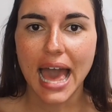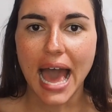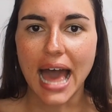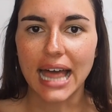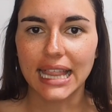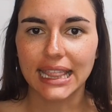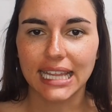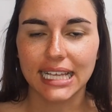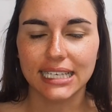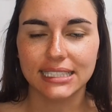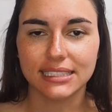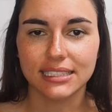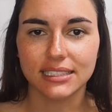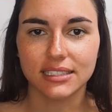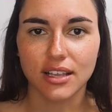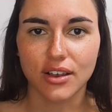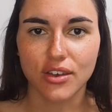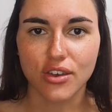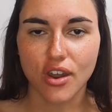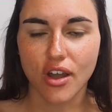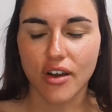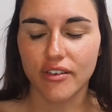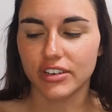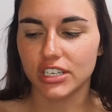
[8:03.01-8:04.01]
and this is a
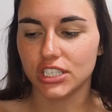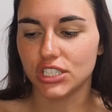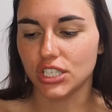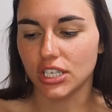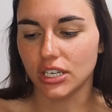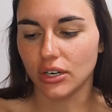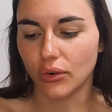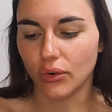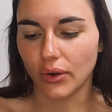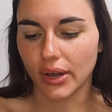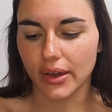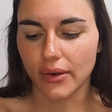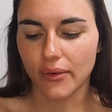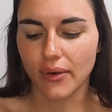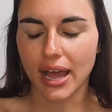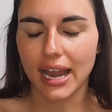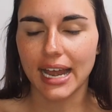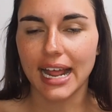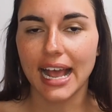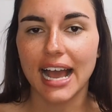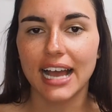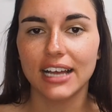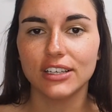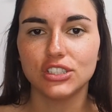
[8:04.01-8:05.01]
nourishing oil,
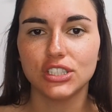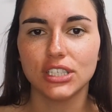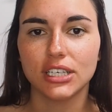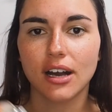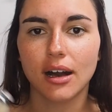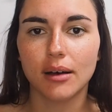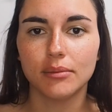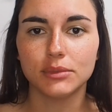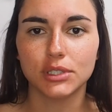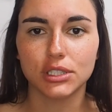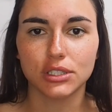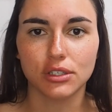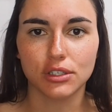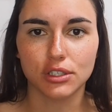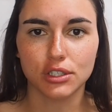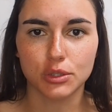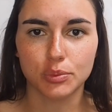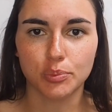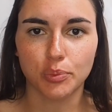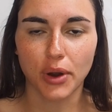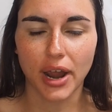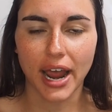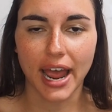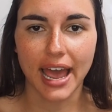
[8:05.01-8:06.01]
and it actually comes as a
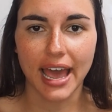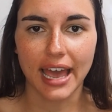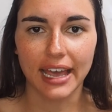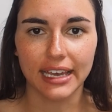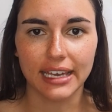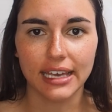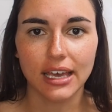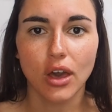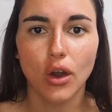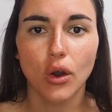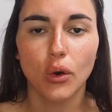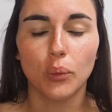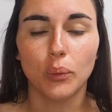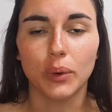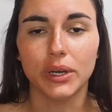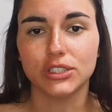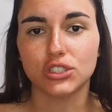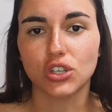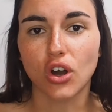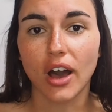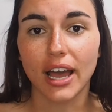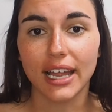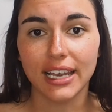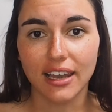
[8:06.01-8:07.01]
spray,
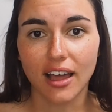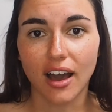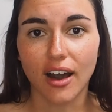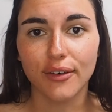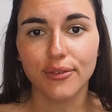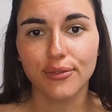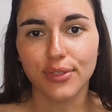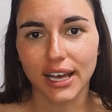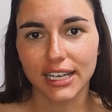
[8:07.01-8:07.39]
which I love.